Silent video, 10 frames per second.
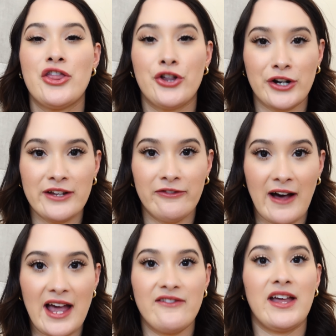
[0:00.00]

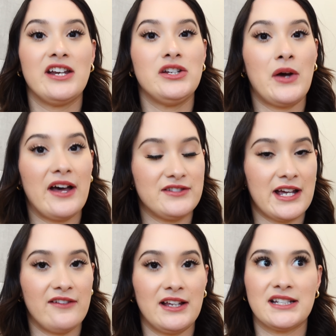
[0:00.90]
35, and you have to
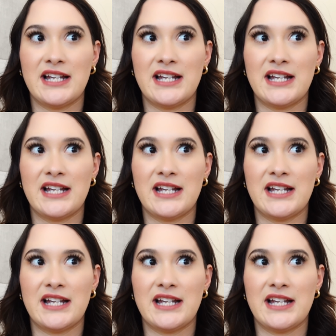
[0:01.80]
have like